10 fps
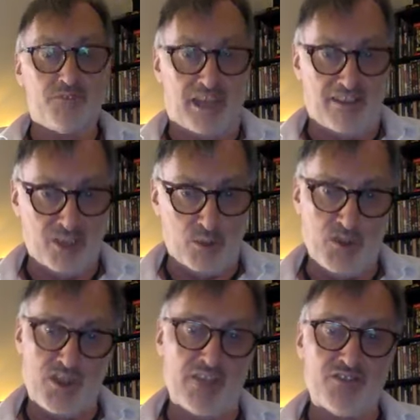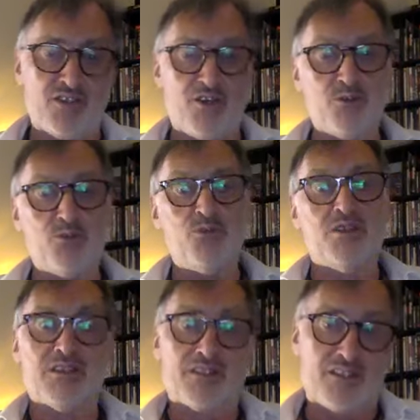Dario Argento,
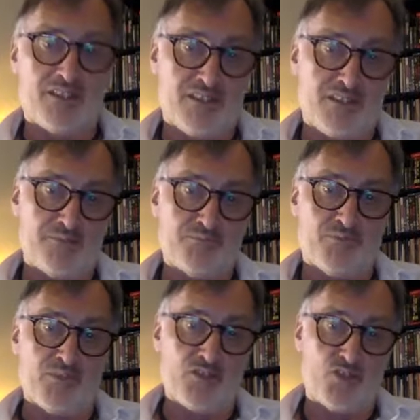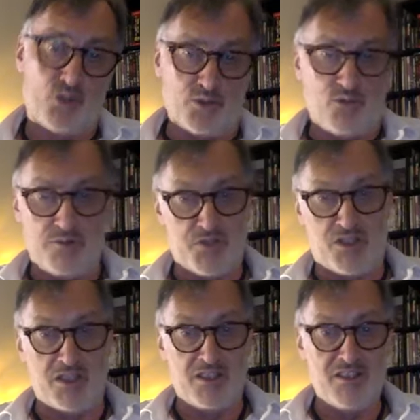um,
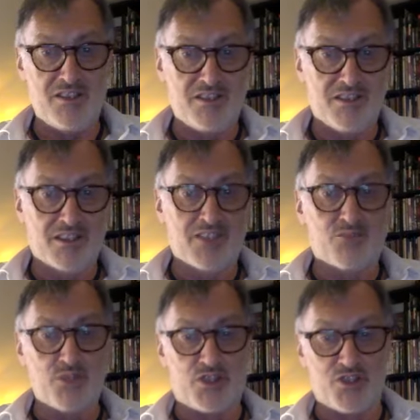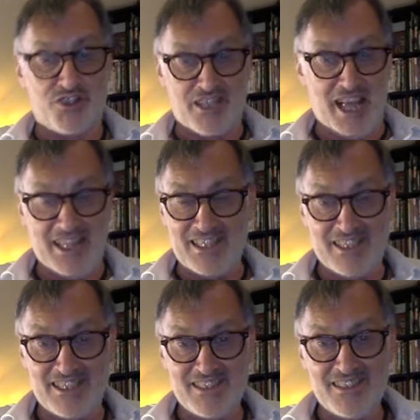Jodorowsky, Richard
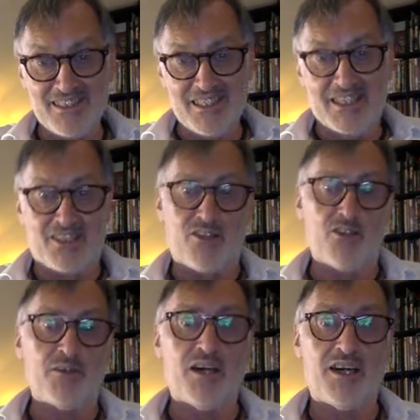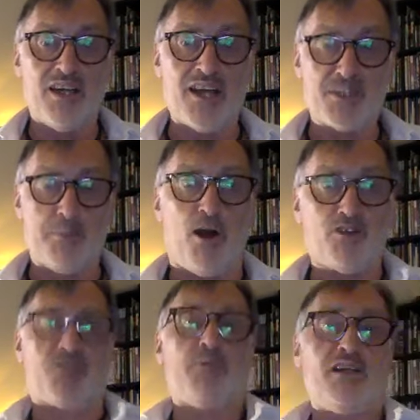Stanley, you know, uh, as
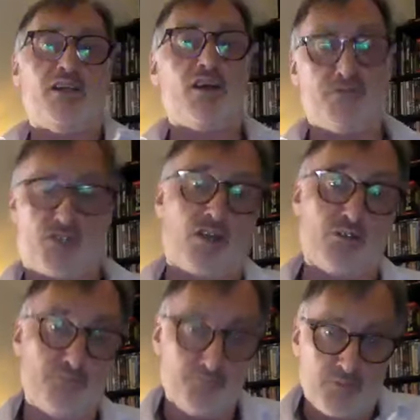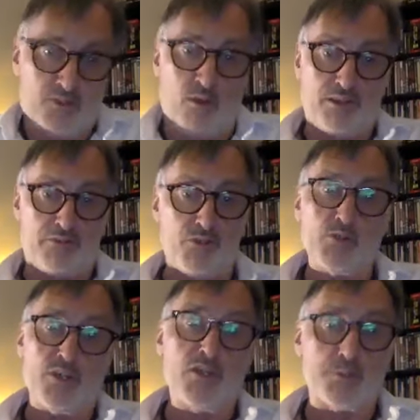part of my live show, quite a few
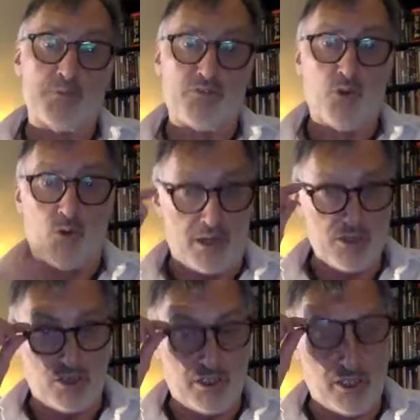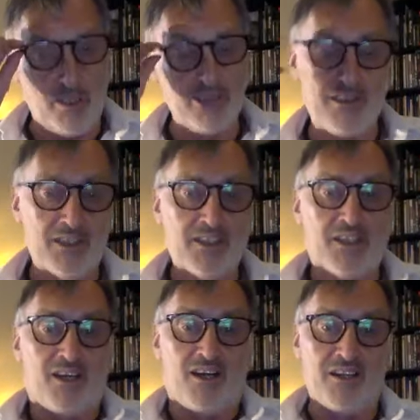years before, actually, I,
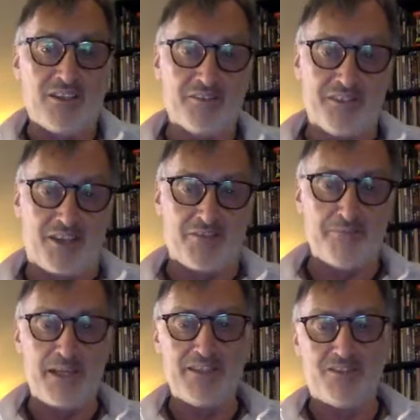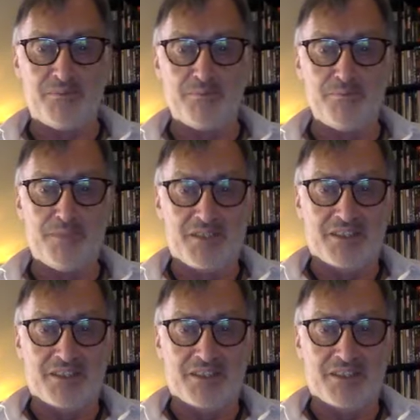I kind of made them